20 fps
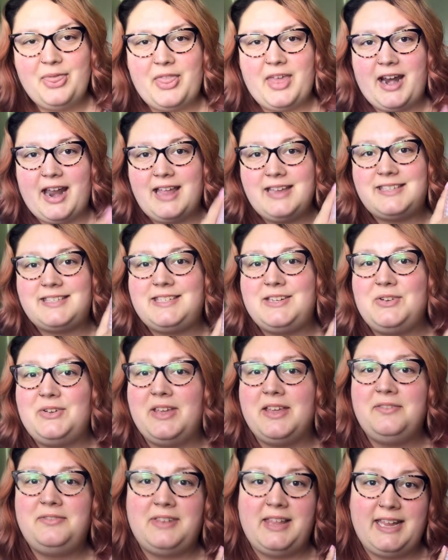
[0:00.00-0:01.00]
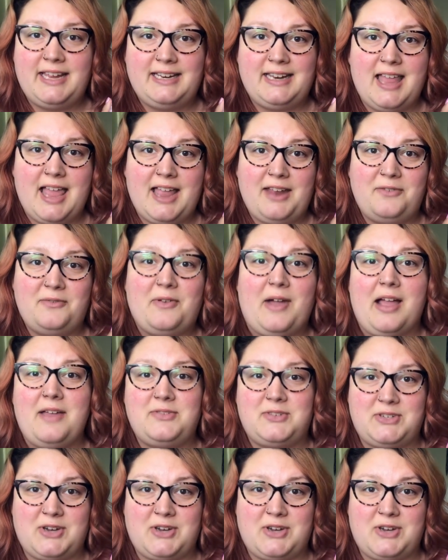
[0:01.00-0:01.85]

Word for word: that I still give Landline five